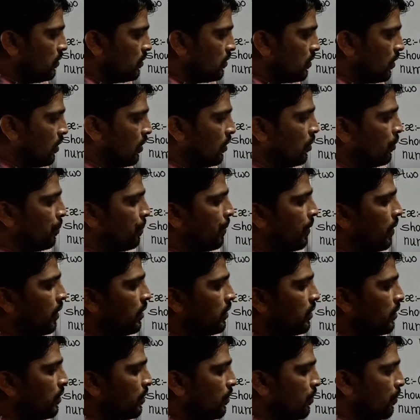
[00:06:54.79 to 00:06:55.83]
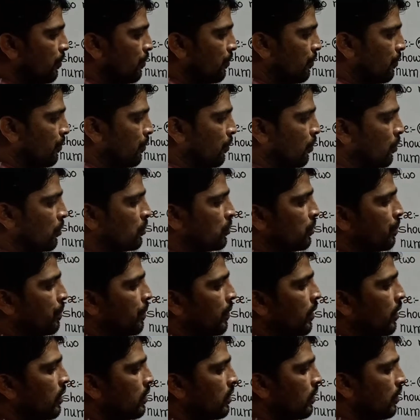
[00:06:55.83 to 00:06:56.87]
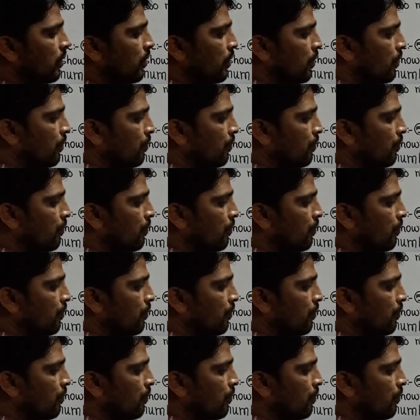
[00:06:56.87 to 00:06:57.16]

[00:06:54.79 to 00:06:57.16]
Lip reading: third part, fourth part,